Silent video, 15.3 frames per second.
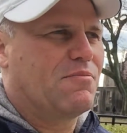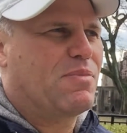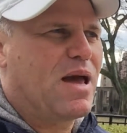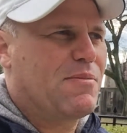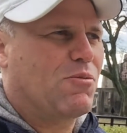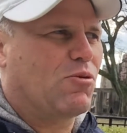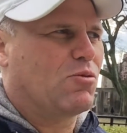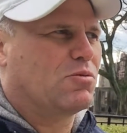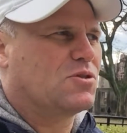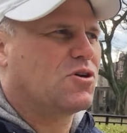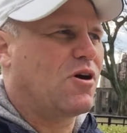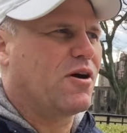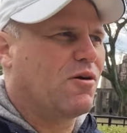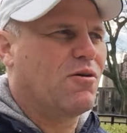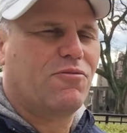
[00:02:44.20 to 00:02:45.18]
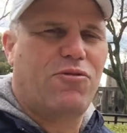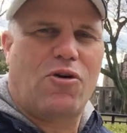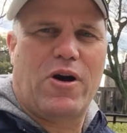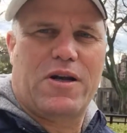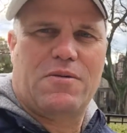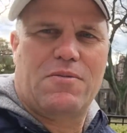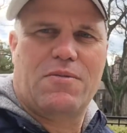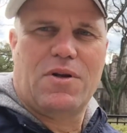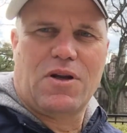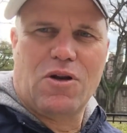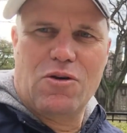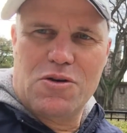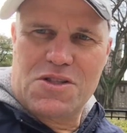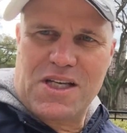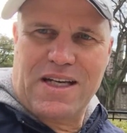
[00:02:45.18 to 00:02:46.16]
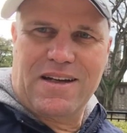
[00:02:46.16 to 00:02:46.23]
people trying to avoid
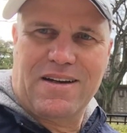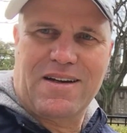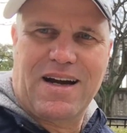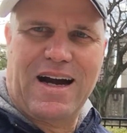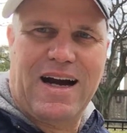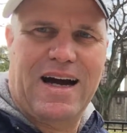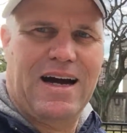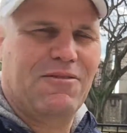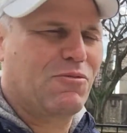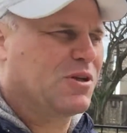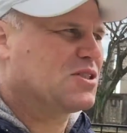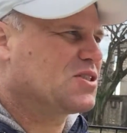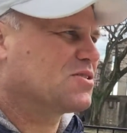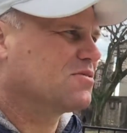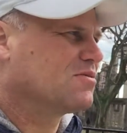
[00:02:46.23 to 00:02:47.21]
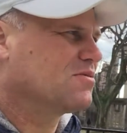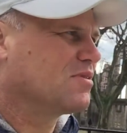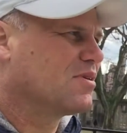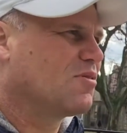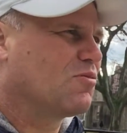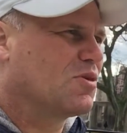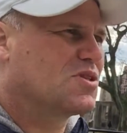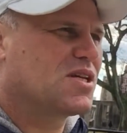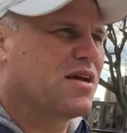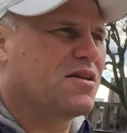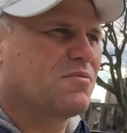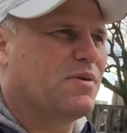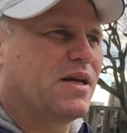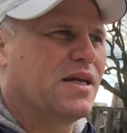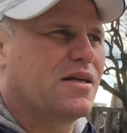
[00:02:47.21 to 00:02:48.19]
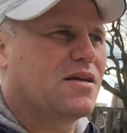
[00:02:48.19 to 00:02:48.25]
losing, which would seem to
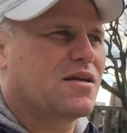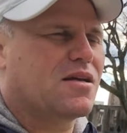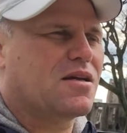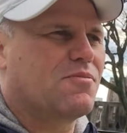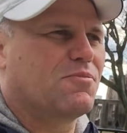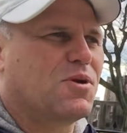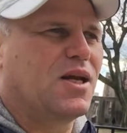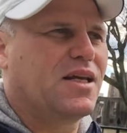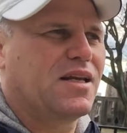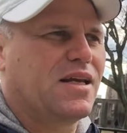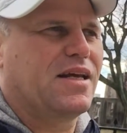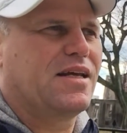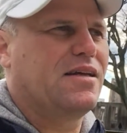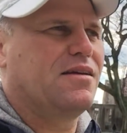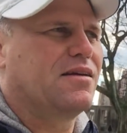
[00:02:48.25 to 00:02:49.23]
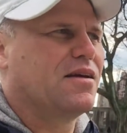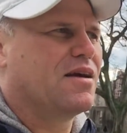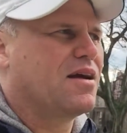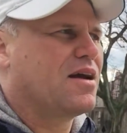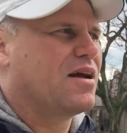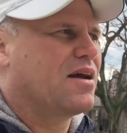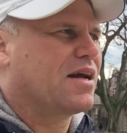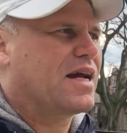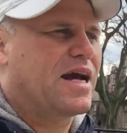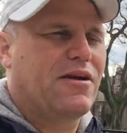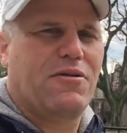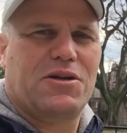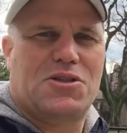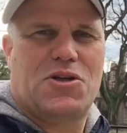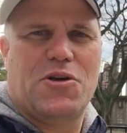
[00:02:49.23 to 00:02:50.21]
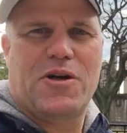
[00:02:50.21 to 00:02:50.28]
be completely
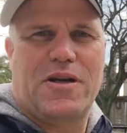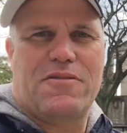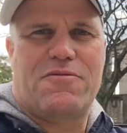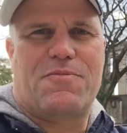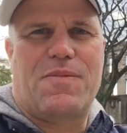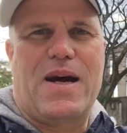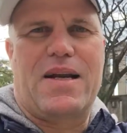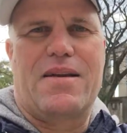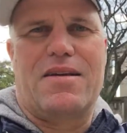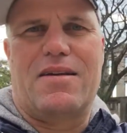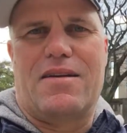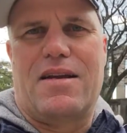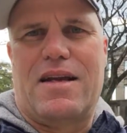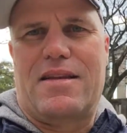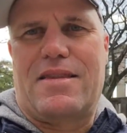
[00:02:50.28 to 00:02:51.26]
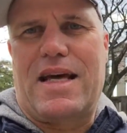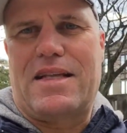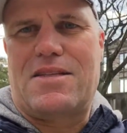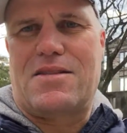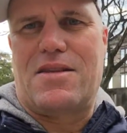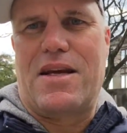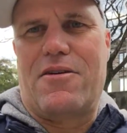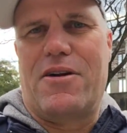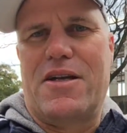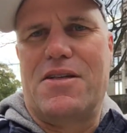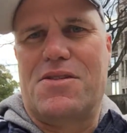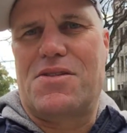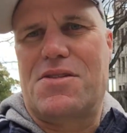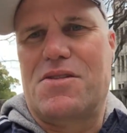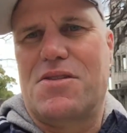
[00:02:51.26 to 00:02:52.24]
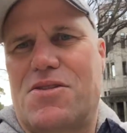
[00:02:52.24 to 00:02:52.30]
counterintuitive, but that's there it
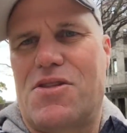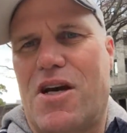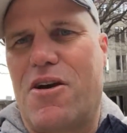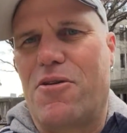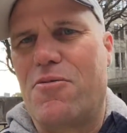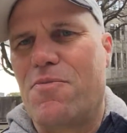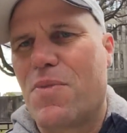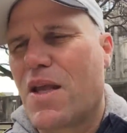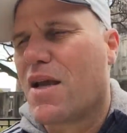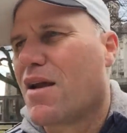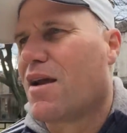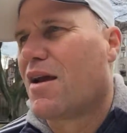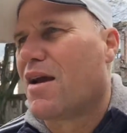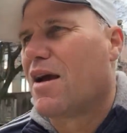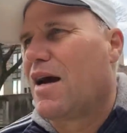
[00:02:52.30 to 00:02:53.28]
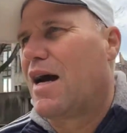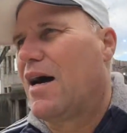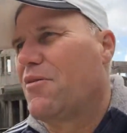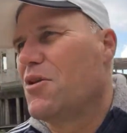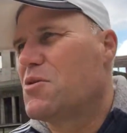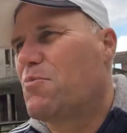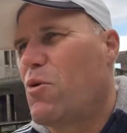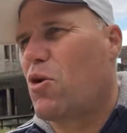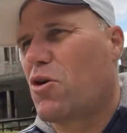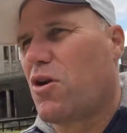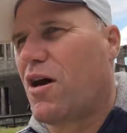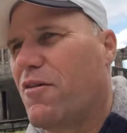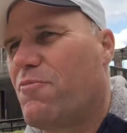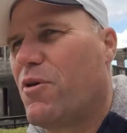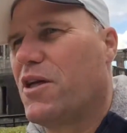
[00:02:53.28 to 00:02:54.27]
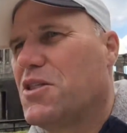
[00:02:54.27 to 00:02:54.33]
is. So this book,
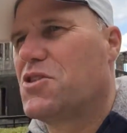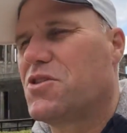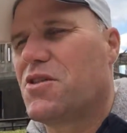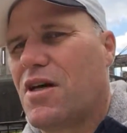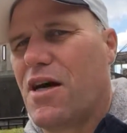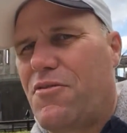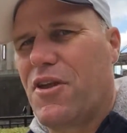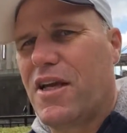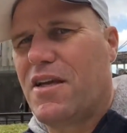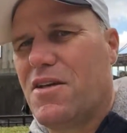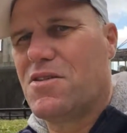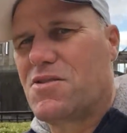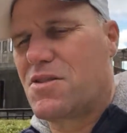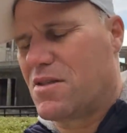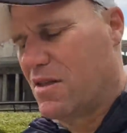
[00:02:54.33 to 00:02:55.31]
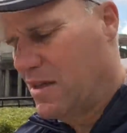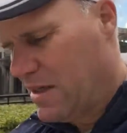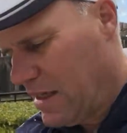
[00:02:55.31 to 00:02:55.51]
Life Bridge, I think is